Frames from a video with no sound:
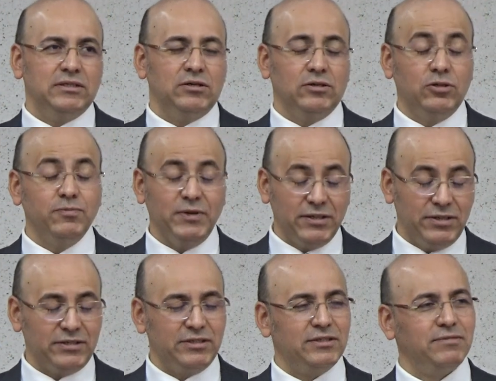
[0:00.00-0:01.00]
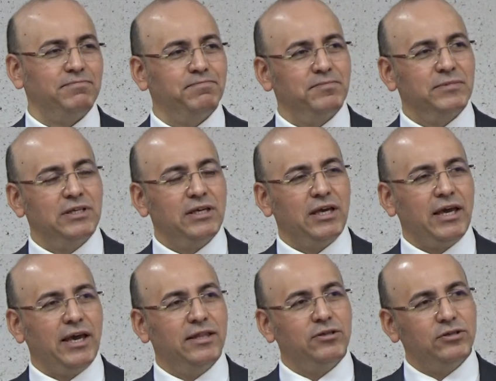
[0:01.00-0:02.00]
or two builders,
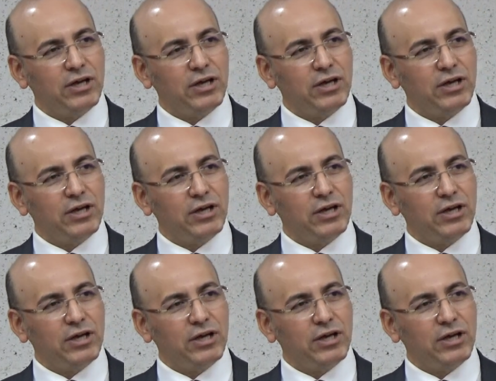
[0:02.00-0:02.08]
and two